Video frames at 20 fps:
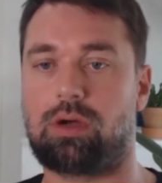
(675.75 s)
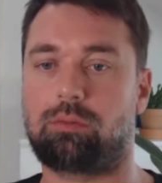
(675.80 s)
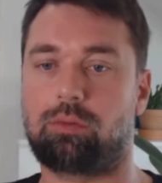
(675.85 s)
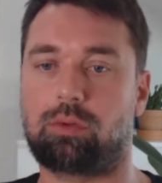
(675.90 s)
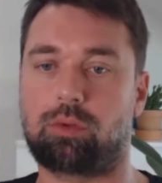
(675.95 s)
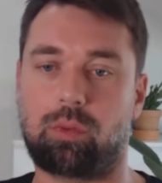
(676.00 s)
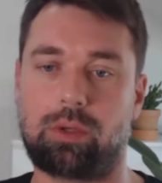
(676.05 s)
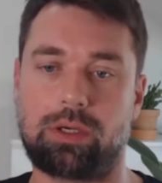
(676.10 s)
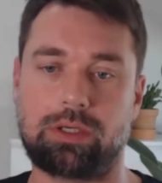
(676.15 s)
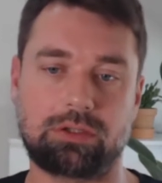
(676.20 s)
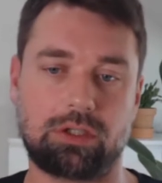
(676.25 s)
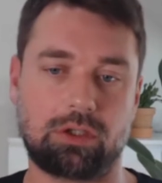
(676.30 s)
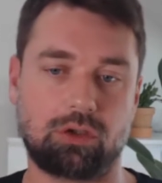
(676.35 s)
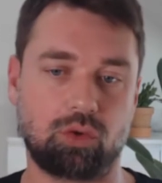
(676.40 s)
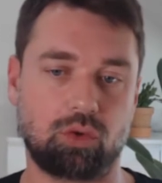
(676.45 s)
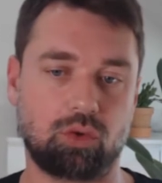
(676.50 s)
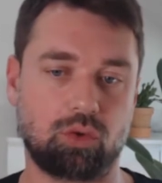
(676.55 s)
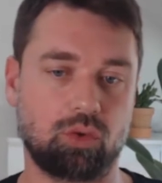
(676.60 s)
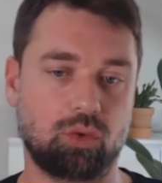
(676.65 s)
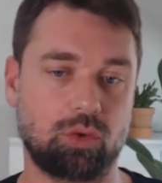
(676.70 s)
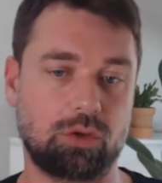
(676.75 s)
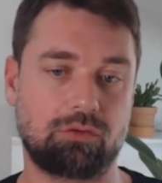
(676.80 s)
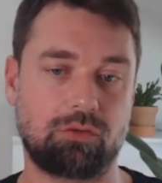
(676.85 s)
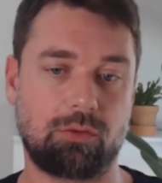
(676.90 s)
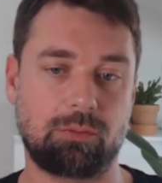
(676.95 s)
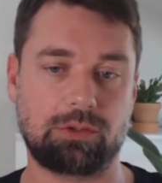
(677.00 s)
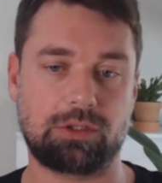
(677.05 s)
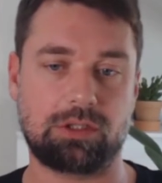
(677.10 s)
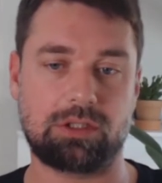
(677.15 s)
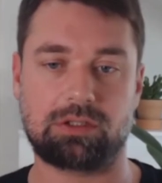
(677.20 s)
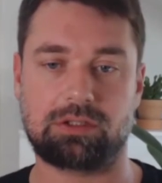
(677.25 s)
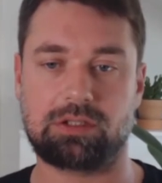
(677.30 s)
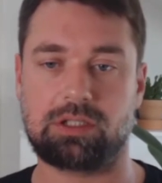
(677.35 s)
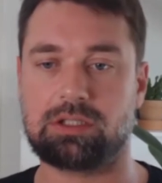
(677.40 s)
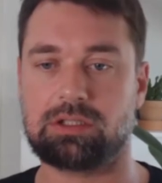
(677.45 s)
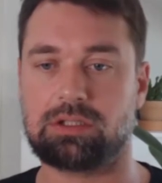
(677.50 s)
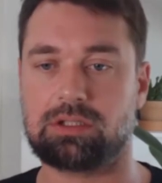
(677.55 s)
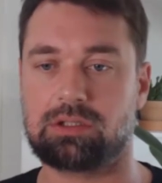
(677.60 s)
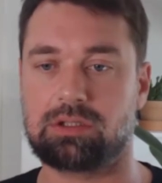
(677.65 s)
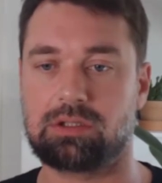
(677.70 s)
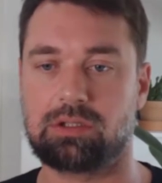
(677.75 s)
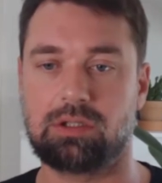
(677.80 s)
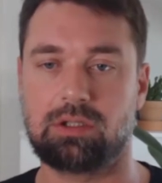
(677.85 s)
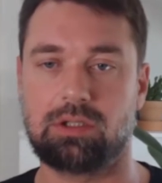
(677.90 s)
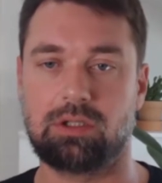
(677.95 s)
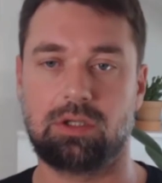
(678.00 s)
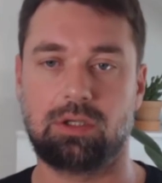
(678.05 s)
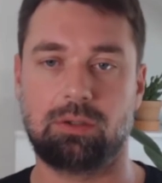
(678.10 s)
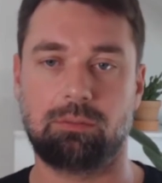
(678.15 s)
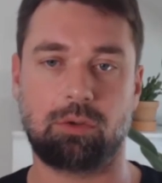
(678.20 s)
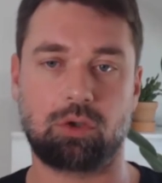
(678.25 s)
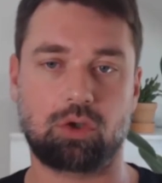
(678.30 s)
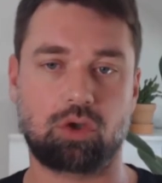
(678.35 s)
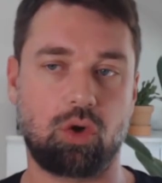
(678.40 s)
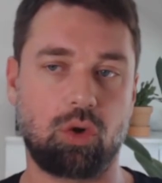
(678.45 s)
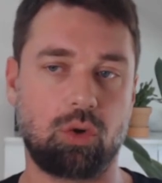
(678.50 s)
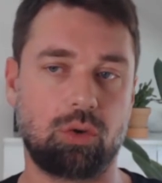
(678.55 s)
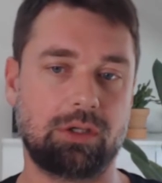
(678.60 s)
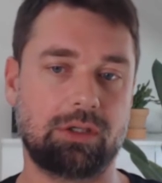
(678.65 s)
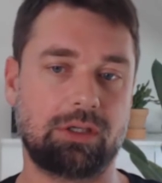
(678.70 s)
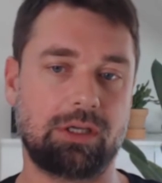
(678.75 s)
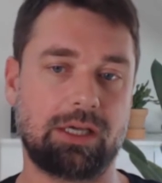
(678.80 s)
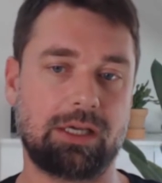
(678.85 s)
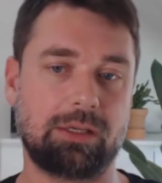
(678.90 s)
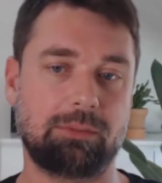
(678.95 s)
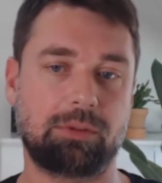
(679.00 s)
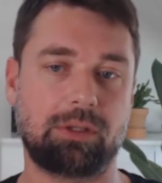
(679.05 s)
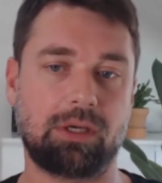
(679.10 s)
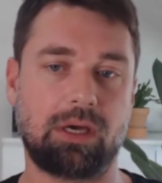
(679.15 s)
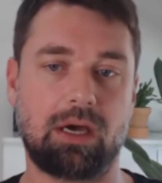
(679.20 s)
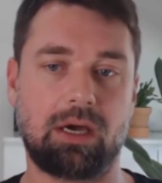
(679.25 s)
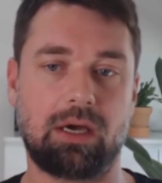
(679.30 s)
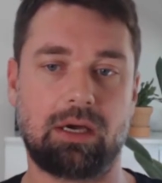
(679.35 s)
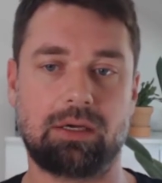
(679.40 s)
with ways that you could do this from CSS, but currently the API